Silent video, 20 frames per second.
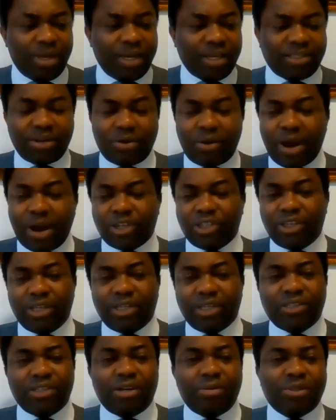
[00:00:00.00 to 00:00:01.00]
interaction
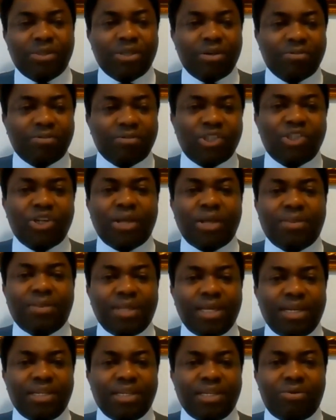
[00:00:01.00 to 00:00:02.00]
in terms of
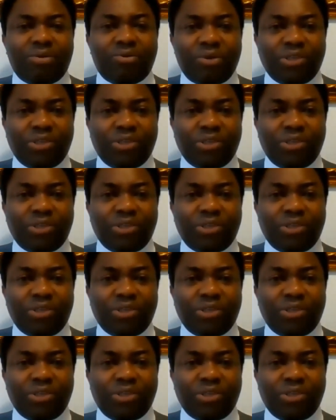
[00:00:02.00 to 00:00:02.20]
strengthening their